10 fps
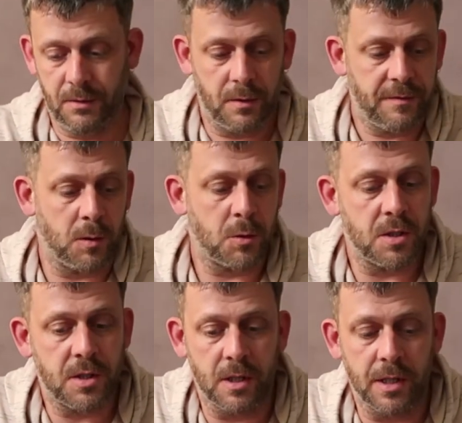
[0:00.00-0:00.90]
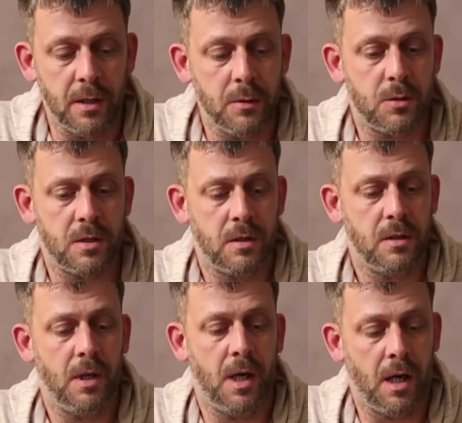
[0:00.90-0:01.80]
The other filters that I use
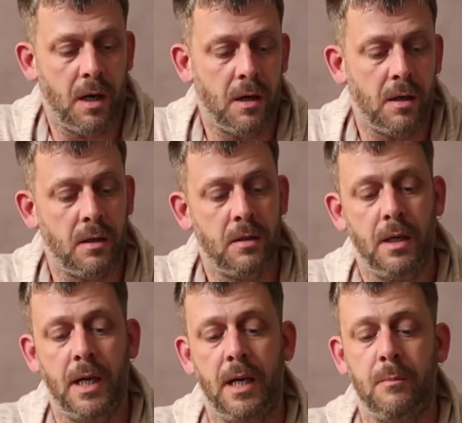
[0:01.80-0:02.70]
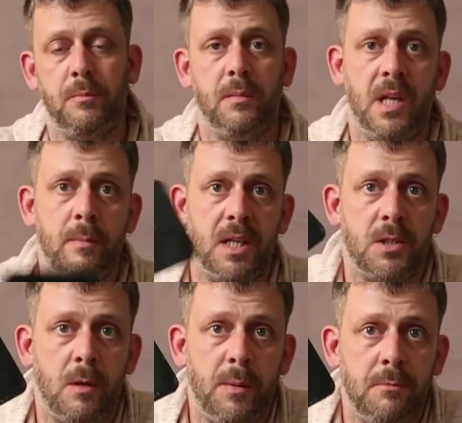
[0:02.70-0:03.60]
are Lee Big
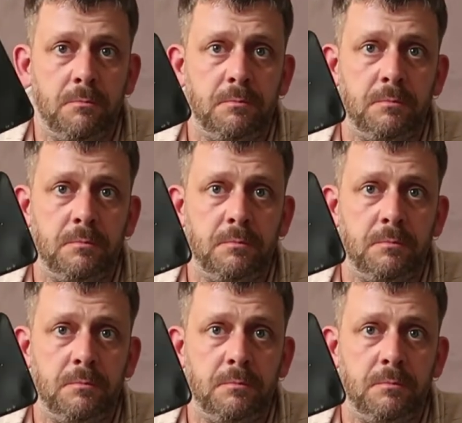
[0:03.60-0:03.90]
Stopper.